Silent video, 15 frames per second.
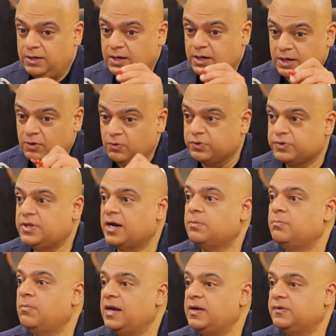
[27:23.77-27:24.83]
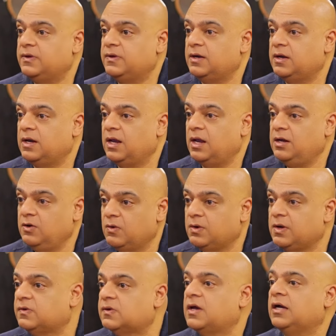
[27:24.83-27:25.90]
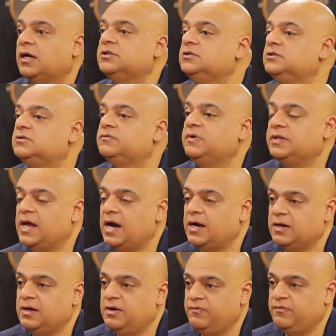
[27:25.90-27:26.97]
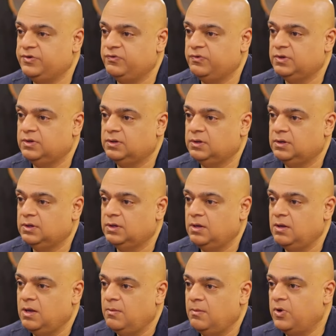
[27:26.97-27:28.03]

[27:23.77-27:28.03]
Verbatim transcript: deduce that mindset in your discussions with that individual, hmm.